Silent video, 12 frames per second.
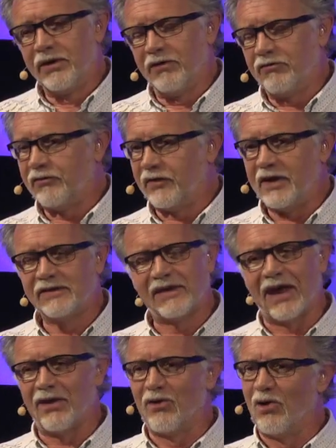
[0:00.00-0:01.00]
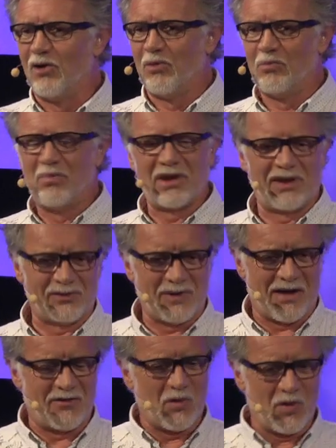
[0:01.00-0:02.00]
that feeds that hope because we
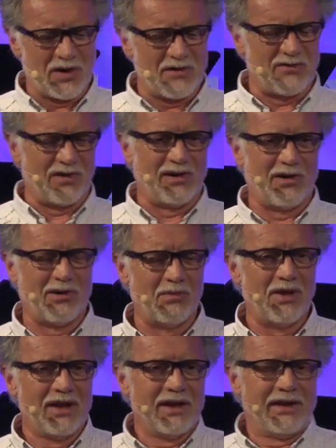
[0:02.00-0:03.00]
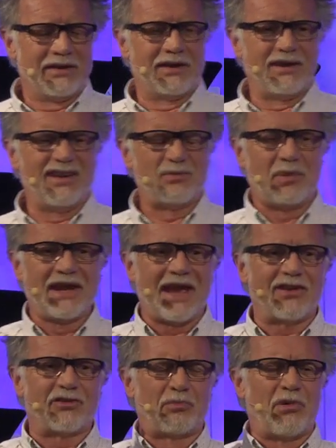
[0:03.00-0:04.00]
have a wonderful hope that is being
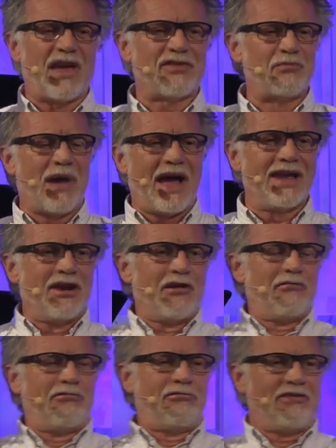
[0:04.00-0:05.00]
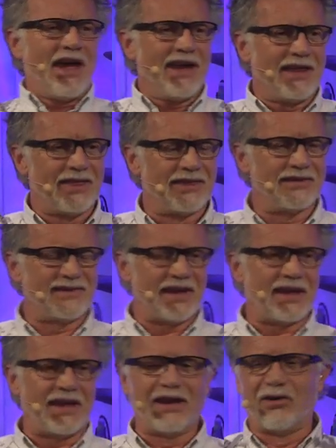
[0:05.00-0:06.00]
expressed by faith that's
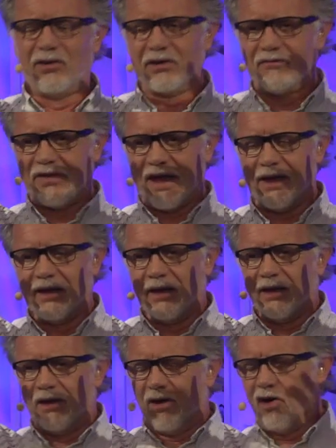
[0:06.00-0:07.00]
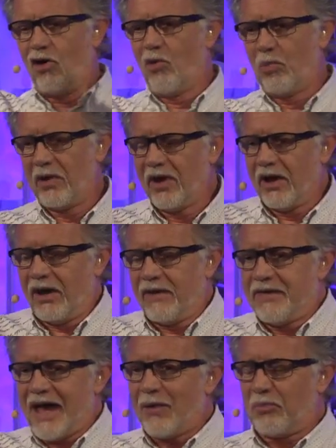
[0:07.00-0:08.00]
taking hold of that hope. And
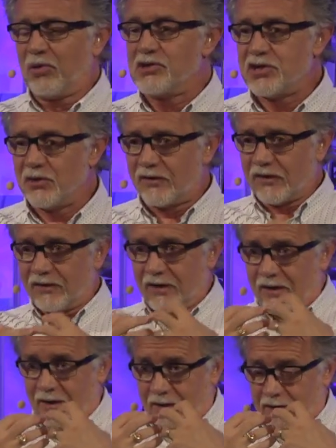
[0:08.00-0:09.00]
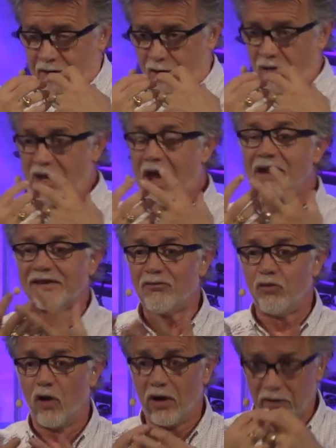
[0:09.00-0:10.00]
that produces creative
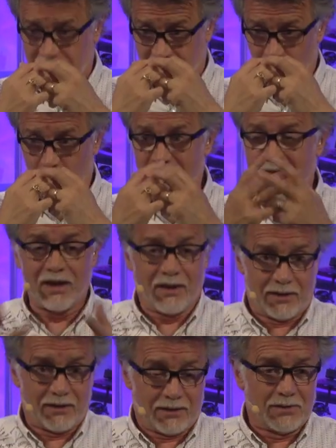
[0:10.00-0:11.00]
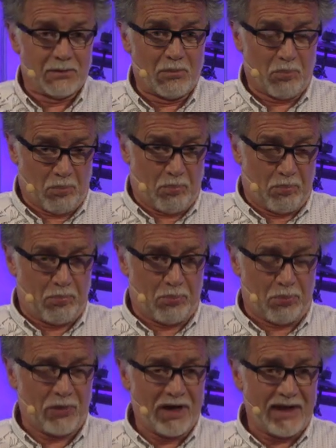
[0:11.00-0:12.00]
words that we
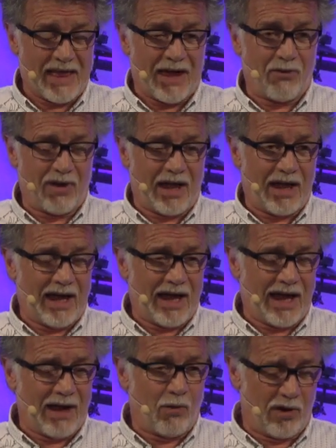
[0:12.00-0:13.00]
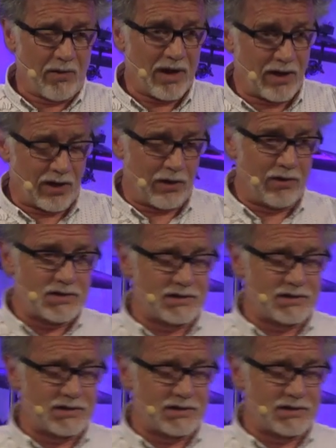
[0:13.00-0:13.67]
breathe out. I, I want to encourage you